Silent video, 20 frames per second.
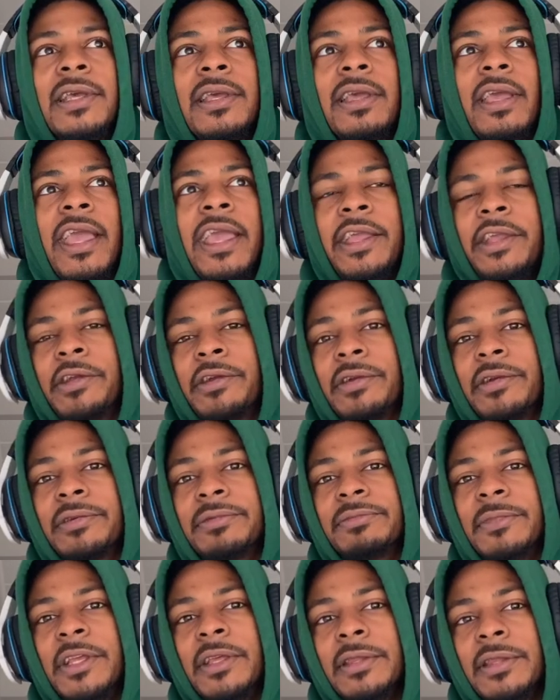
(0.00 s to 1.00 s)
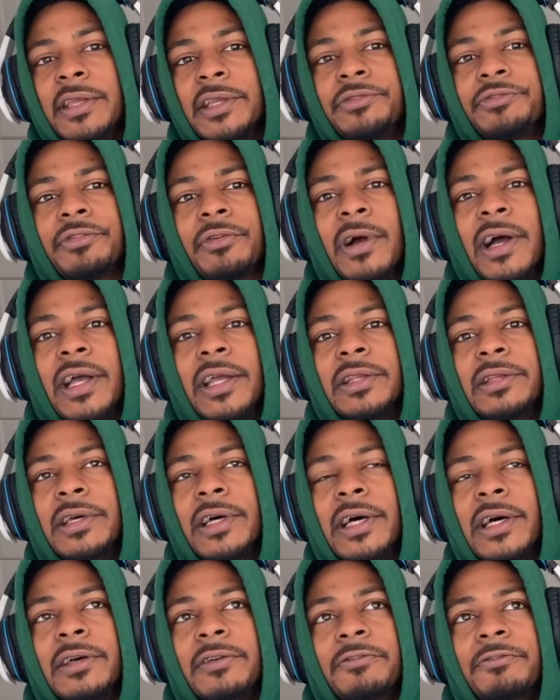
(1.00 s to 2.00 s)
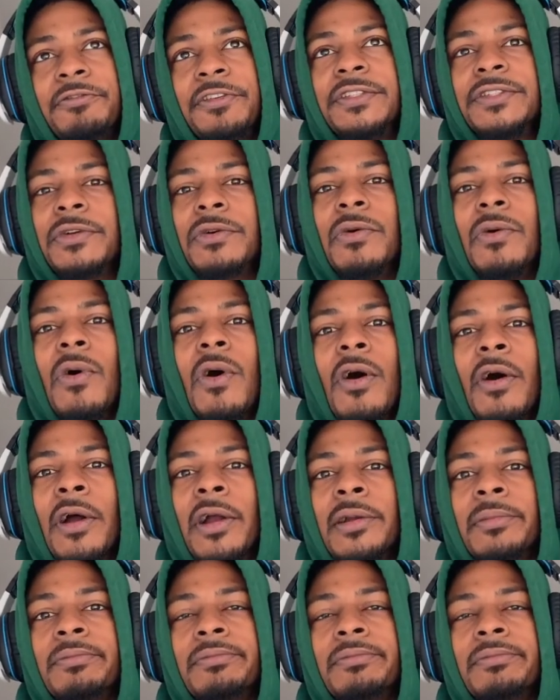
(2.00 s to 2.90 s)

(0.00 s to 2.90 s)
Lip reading: anger and they tried physical harm.